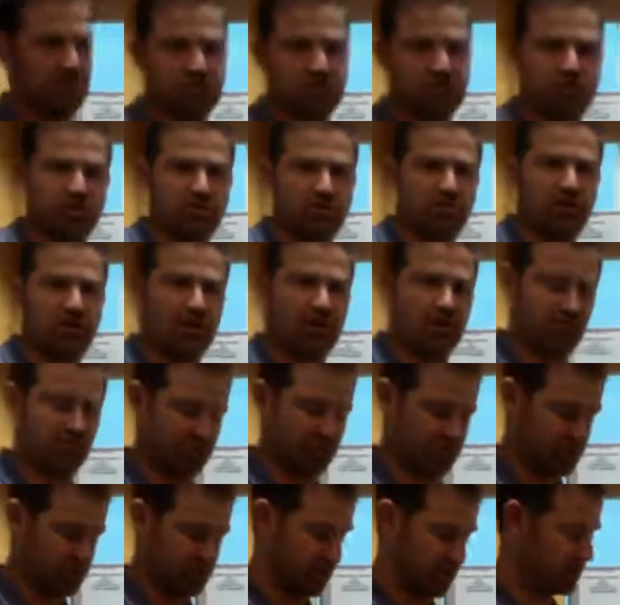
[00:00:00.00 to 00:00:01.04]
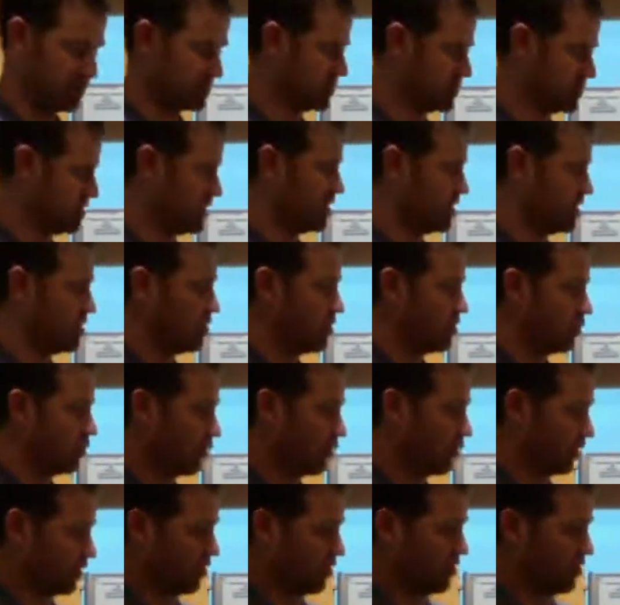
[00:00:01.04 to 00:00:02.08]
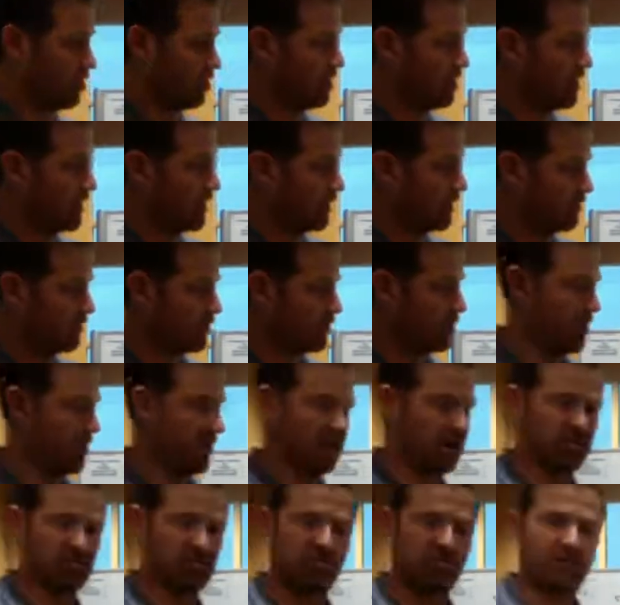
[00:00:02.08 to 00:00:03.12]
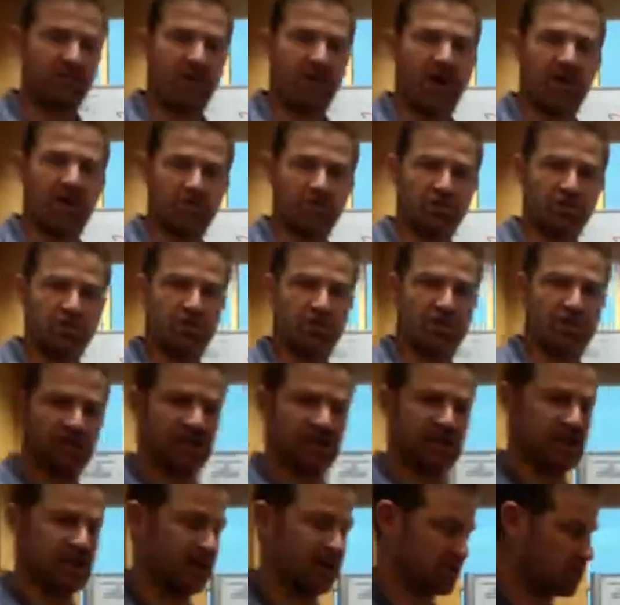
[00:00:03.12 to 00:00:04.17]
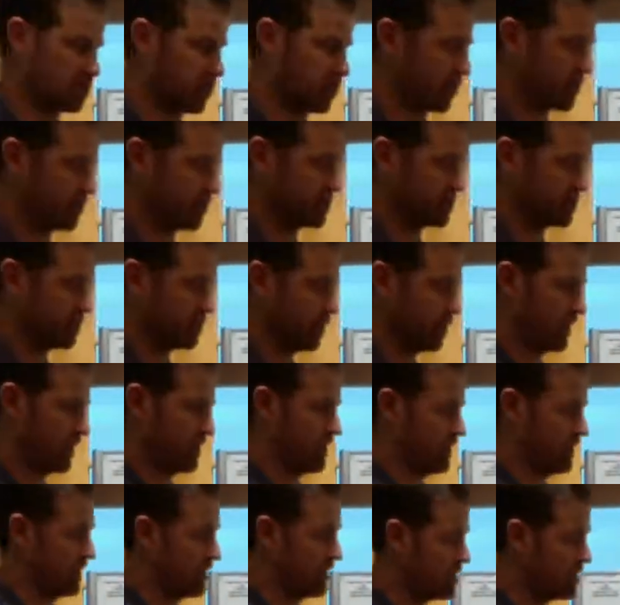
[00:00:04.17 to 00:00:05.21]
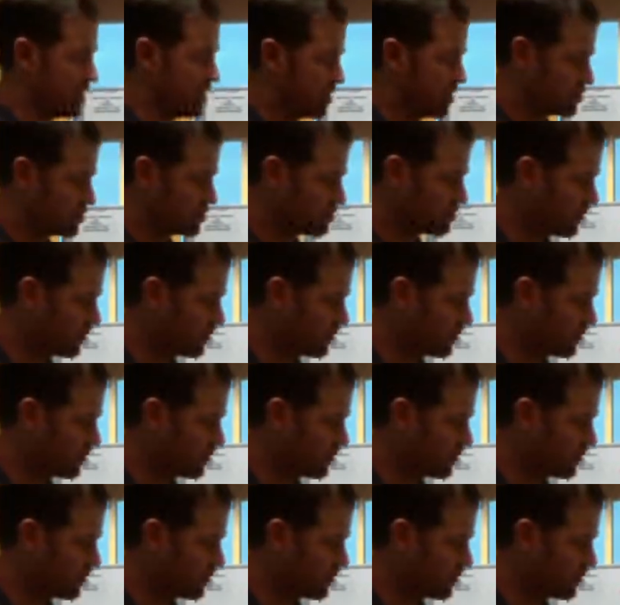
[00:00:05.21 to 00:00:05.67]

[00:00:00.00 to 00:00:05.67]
that you're paying for the next worker, the amount of value that next worker is bringing in. So